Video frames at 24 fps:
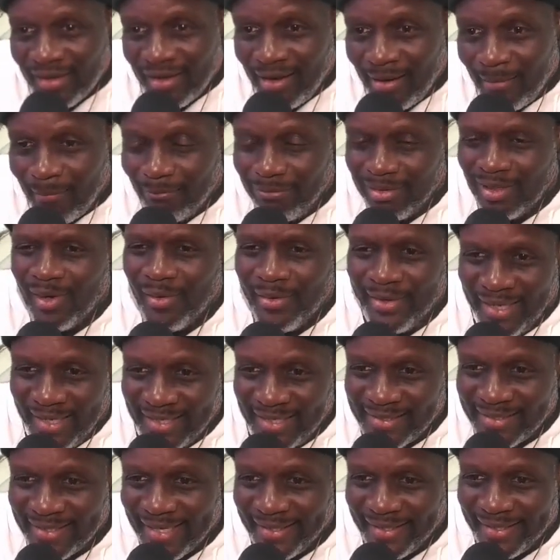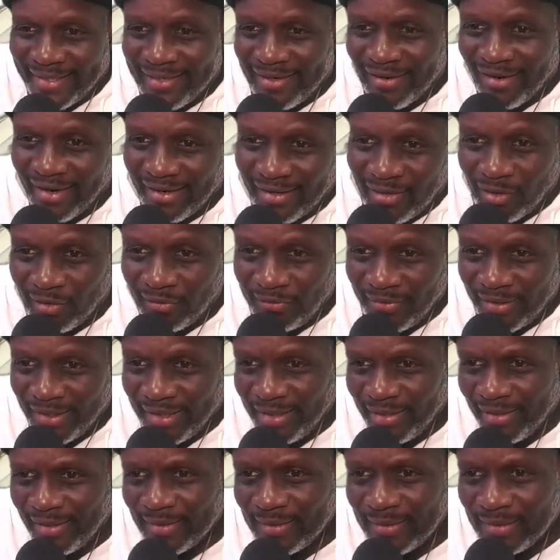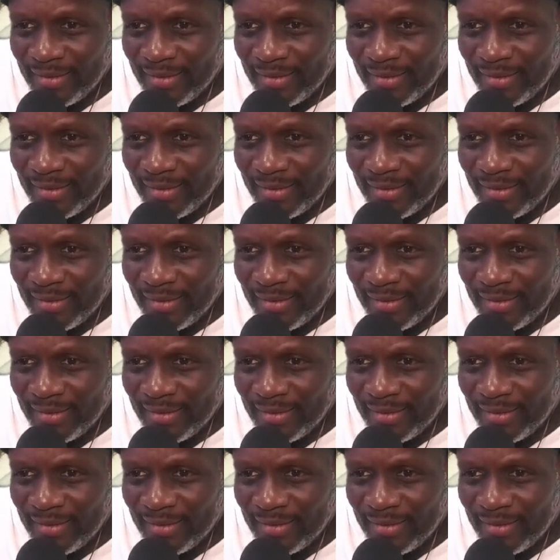I'm blowing inside the car, go figure.